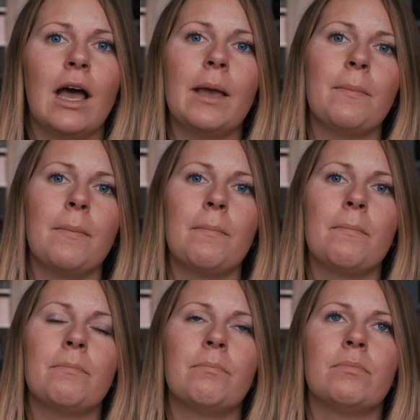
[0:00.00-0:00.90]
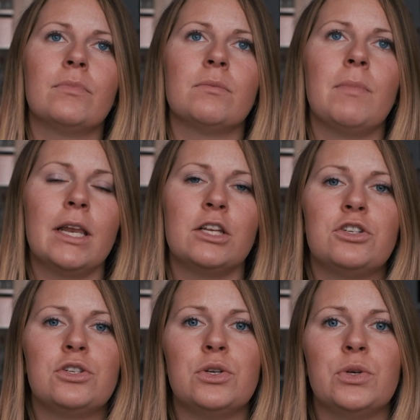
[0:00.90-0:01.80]
I
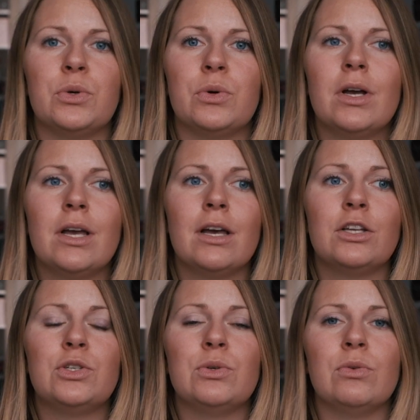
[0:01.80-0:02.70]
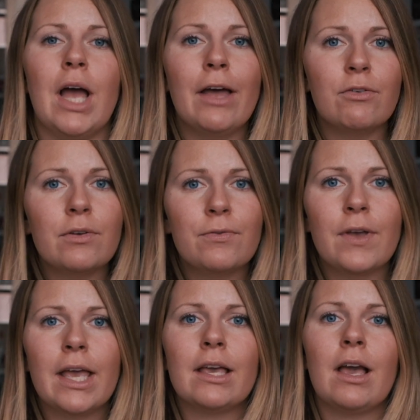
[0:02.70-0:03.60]
manage to do
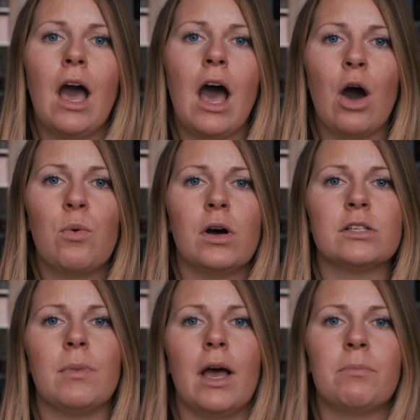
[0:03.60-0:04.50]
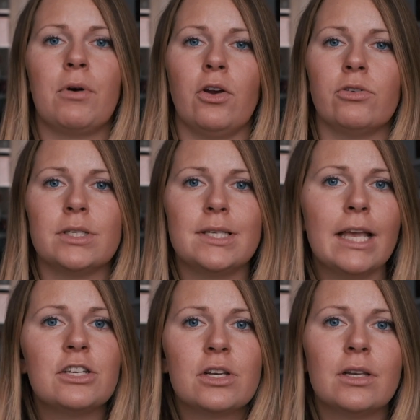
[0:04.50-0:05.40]
everything? How was my
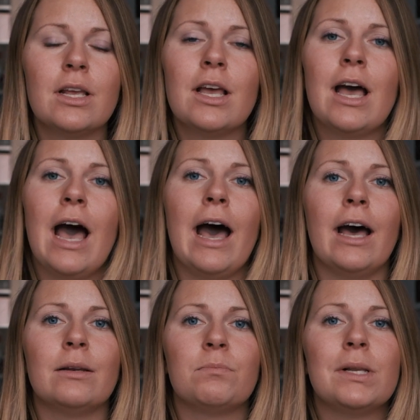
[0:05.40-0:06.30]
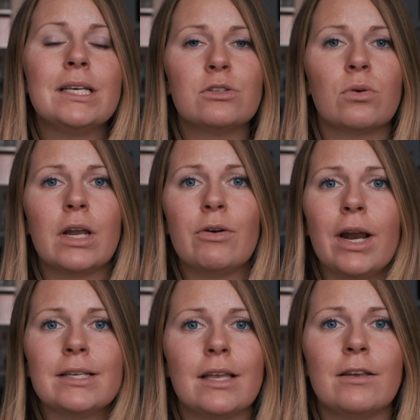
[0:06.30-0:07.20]
prioritization? And please don't
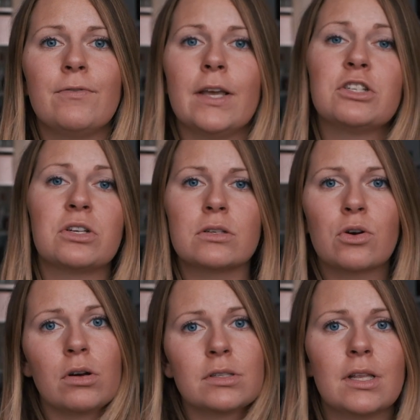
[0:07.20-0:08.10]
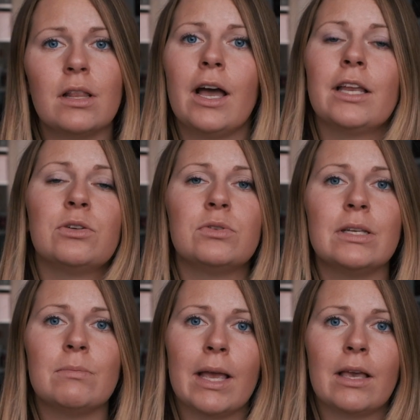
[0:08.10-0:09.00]
erase anything, just cross the line you
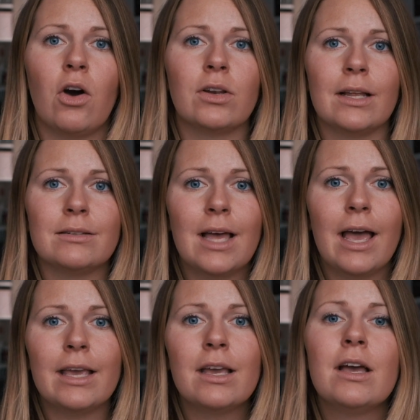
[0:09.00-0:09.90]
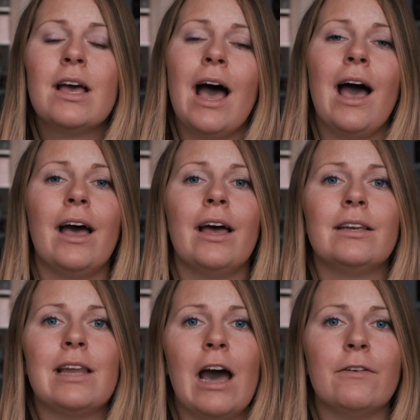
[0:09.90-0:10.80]
didn't make on that day.
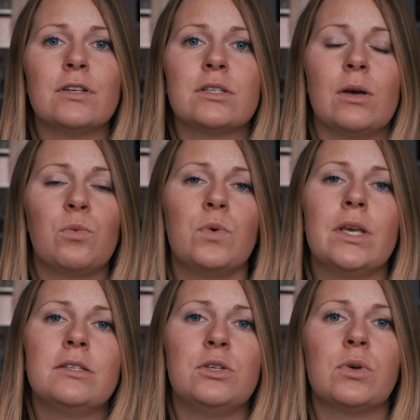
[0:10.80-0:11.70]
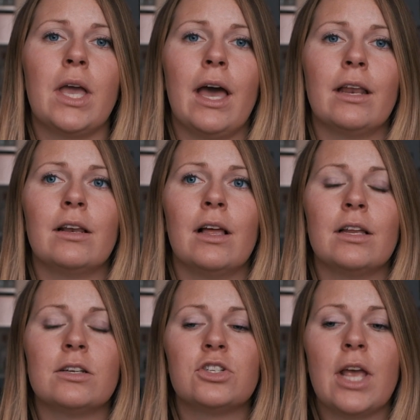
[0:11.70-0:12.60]
And after some weeks you can
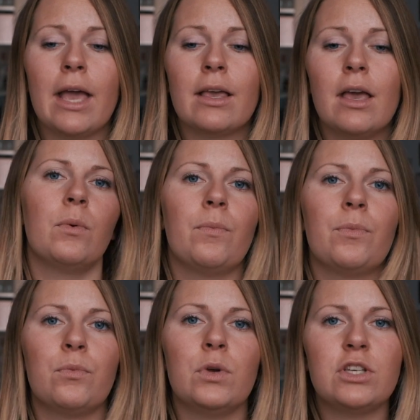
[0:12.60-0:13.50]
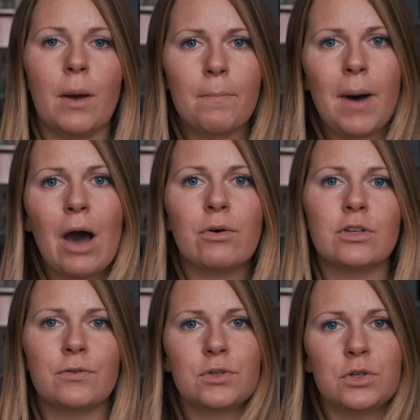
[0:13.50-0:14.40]
check which
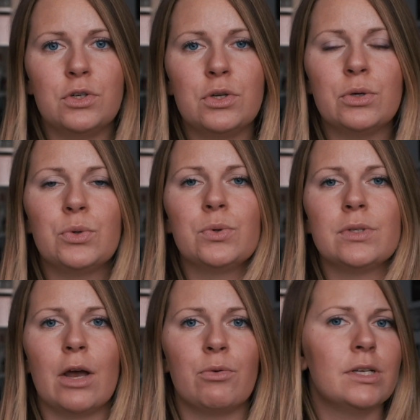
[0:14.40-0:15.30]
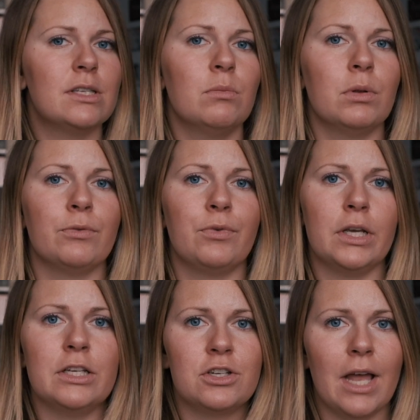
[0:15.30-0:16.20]
amount of to-dos are reasonable for
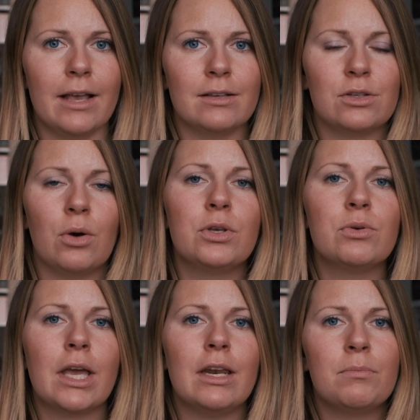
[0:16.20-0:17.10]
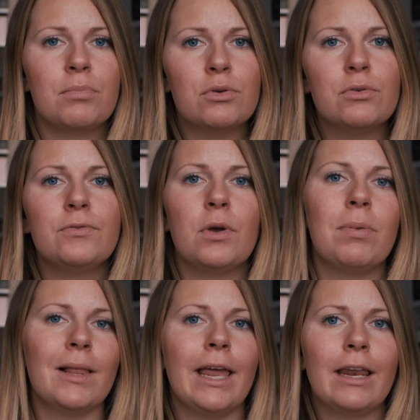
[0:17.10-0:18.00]
each day. So you can improve your
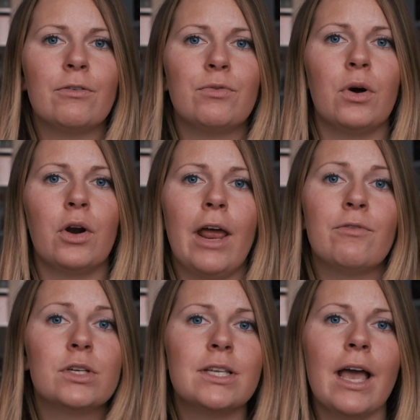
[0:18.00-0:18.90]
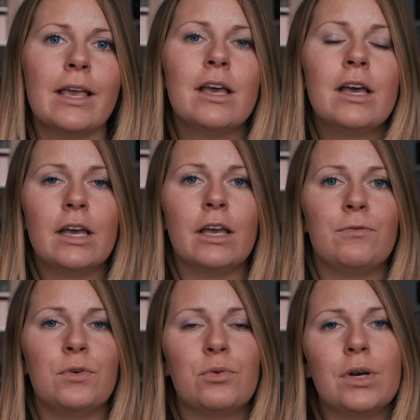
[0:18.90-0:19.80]
planning for every day
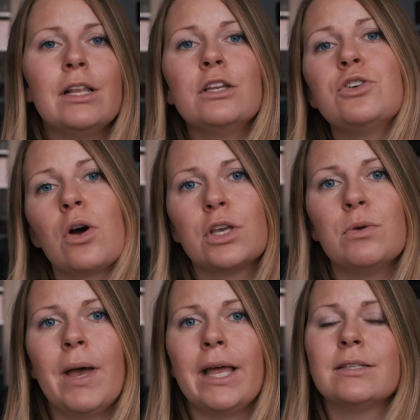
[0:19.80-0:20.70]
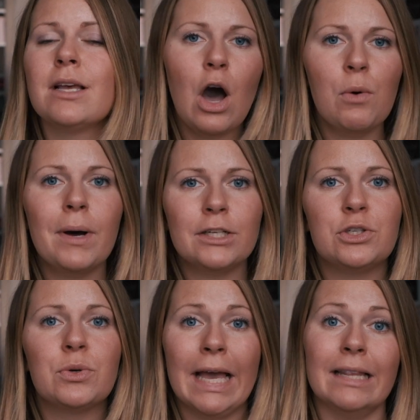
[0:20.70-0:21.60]
if you really document how
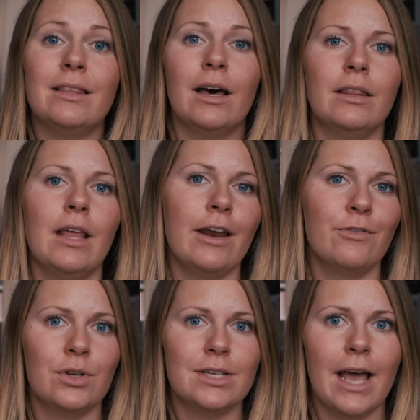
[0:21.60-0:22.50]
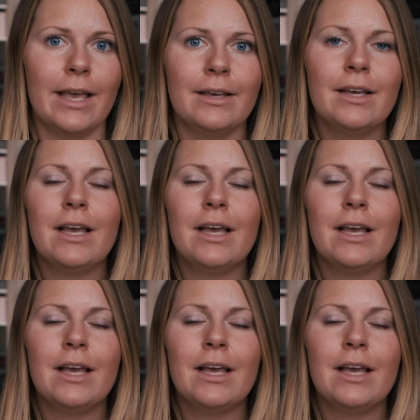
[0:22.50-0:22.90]
much you get done every day.